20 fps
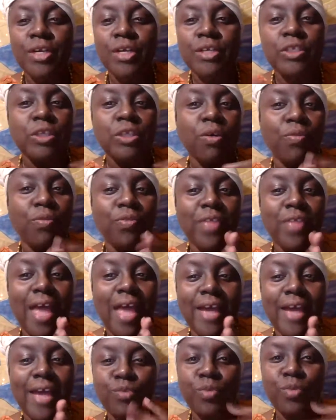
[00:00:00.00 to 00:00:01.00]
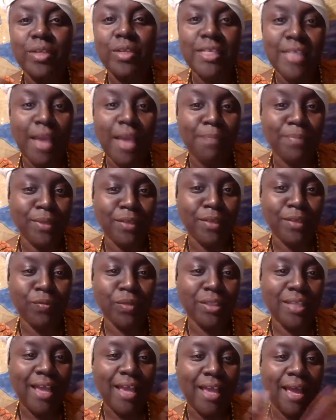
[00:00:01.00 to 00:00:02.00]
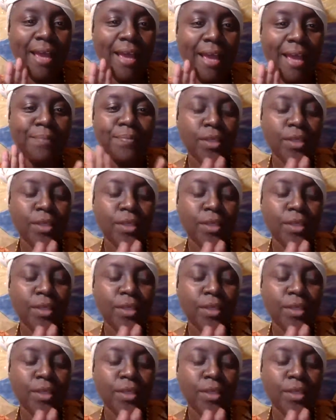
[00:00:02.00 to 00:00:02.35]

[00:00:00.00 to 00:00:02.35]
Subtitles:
So that is what's happening with that.